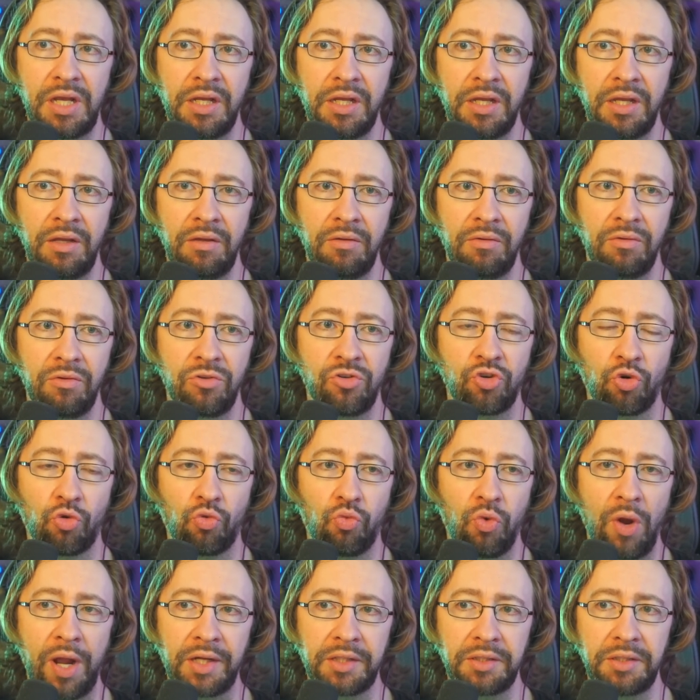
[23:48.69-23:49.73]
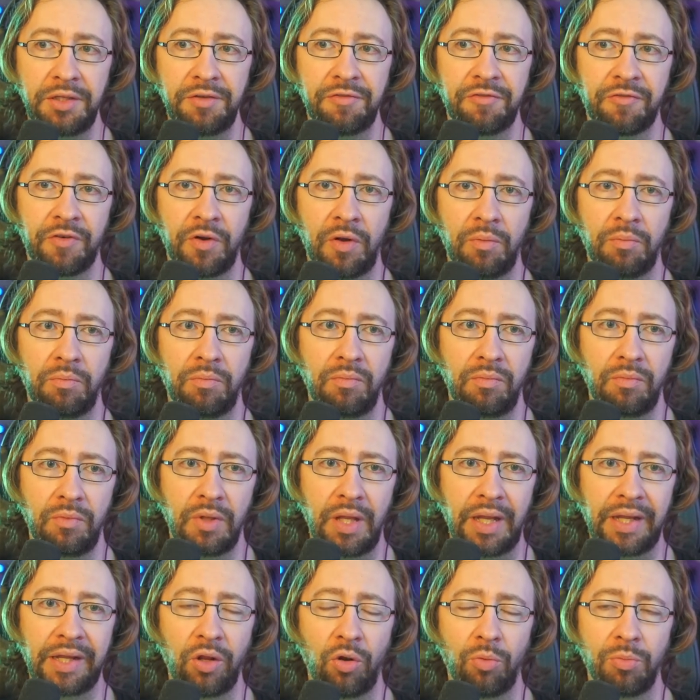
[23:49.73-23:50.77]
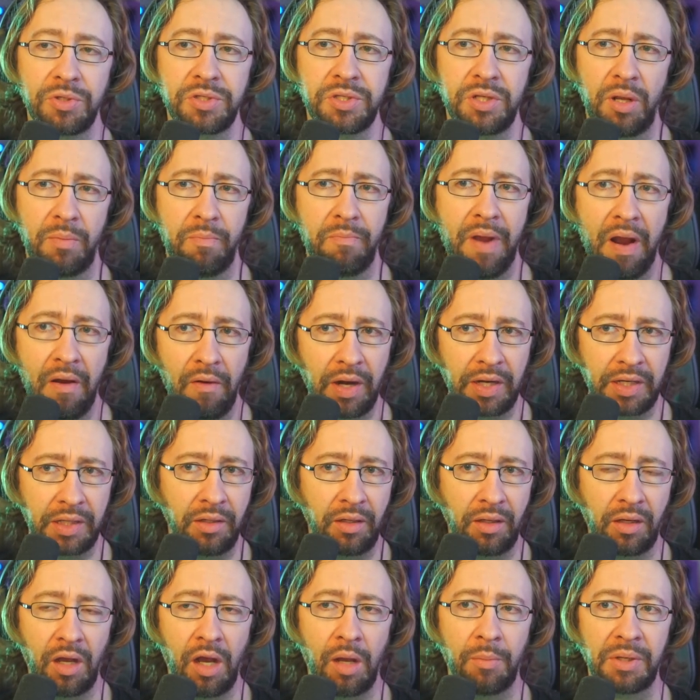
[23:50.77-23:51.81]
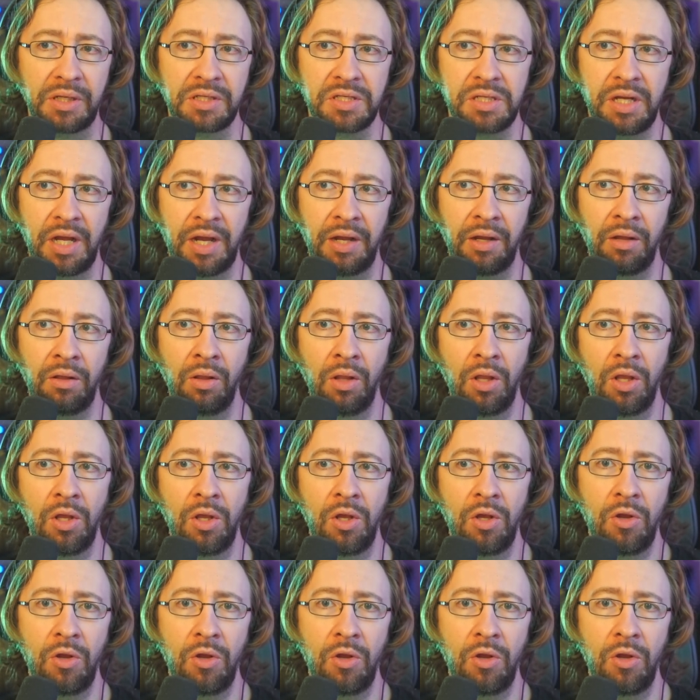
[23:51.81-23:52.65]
taking directly from like an almost an American comic style,